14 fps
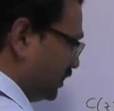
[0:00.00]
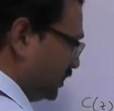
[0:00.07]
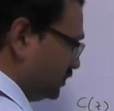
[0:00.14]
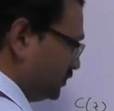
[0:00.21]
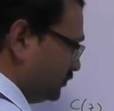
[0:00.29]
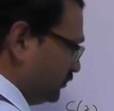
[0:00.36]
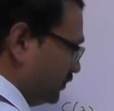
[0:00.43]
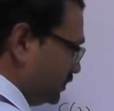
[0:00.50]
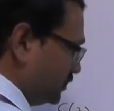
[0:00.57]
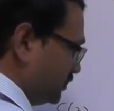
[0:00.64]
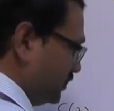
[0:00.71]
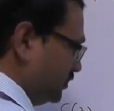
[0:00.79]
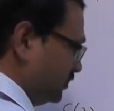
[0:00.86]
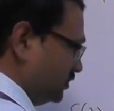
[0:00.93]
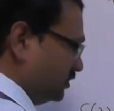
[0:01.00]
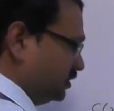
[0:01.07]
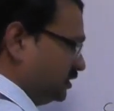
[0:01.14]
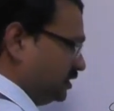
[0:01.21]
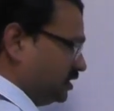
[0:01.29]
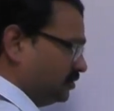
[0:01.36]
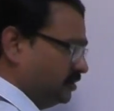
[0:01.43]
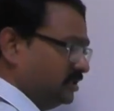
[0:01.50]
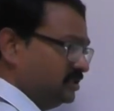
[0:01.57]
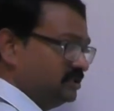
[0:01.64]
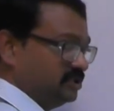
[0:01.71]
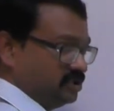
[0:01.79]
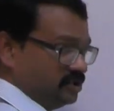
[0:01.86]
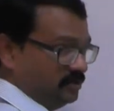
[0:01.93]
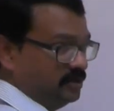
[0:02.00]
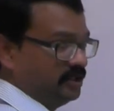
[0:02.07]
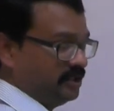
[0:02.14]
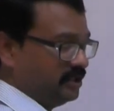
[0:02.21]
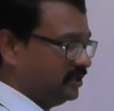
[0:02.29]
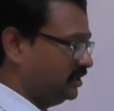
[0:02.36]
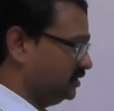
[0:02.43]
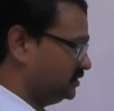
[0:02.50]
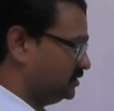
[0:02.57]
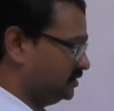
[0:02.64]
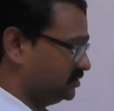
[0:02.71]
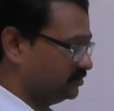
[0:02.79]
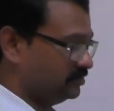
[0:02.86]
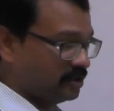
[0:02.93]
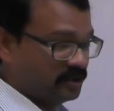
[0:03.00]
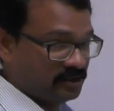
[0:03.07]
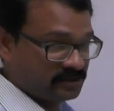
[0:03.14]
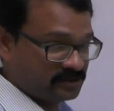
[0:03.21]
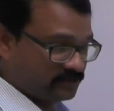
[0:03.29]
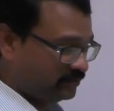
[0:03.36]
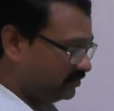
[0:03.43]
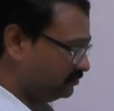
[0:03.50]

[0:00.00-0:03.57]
transfer function determines the stability analysis, because